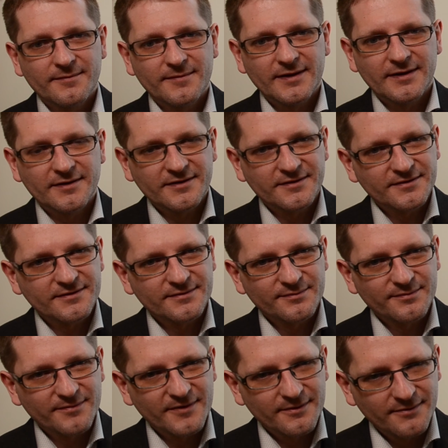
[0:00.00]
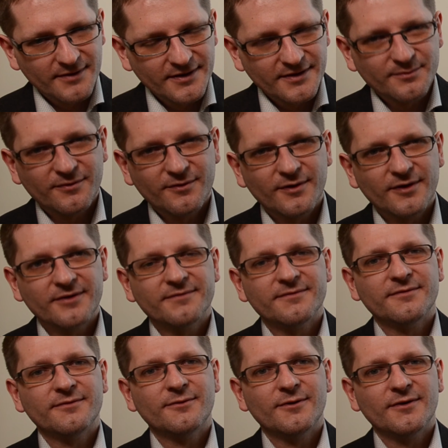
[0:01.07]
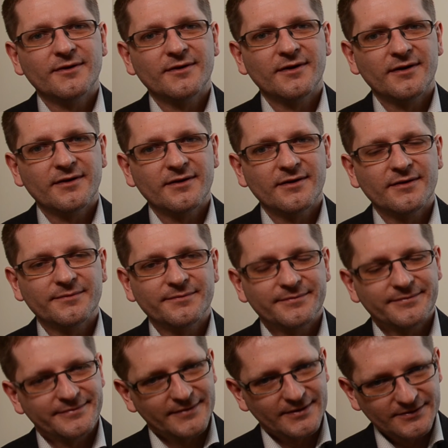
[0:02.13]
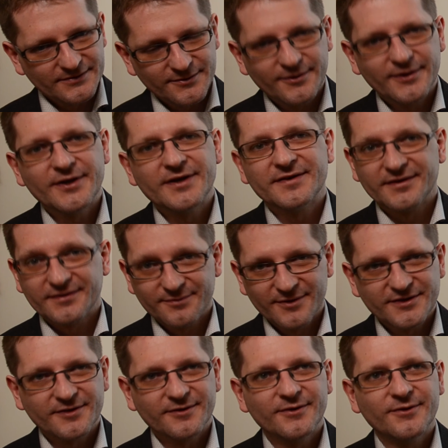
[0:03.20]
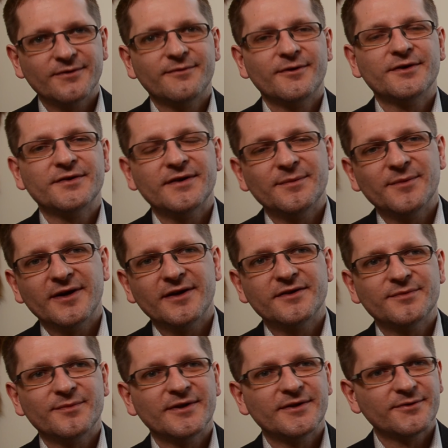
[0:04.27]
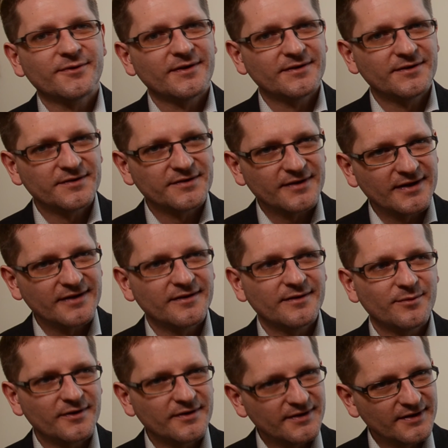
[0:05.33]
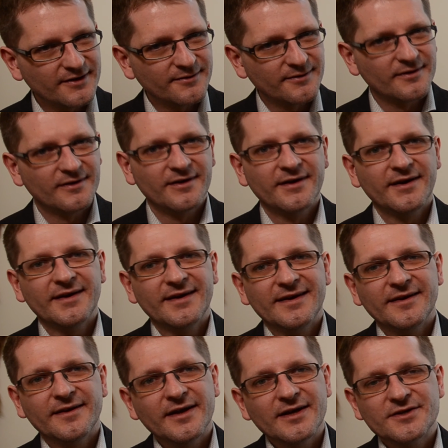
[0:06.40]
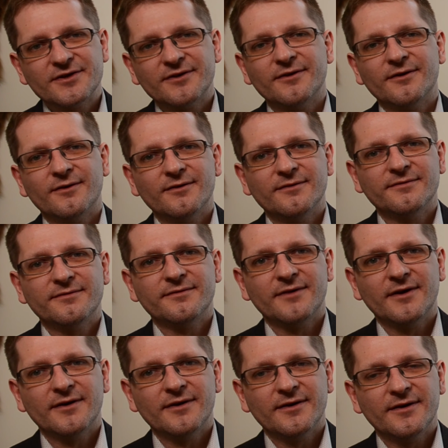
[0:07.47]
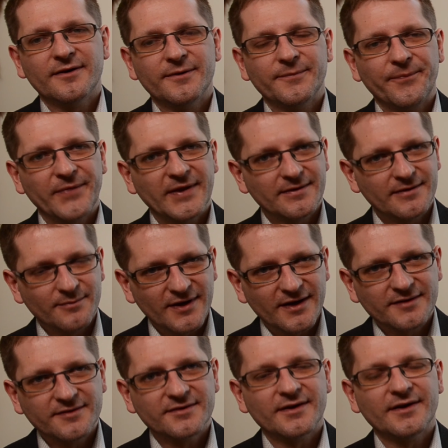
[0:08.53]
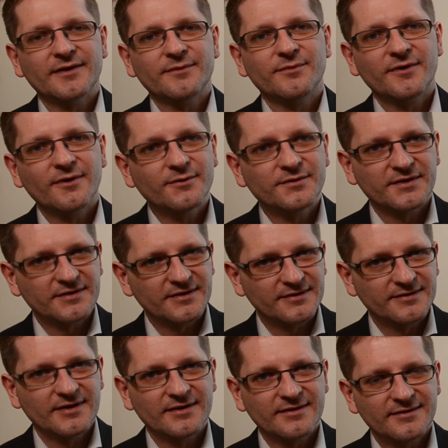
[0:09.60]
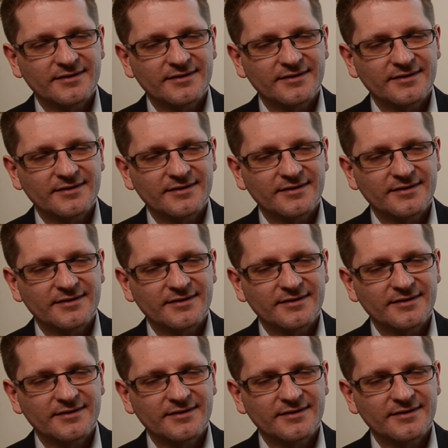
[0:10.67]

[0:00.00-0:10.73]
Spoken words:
It is quite important for authorities, especially university management, to understand the particular nature of demands and processes that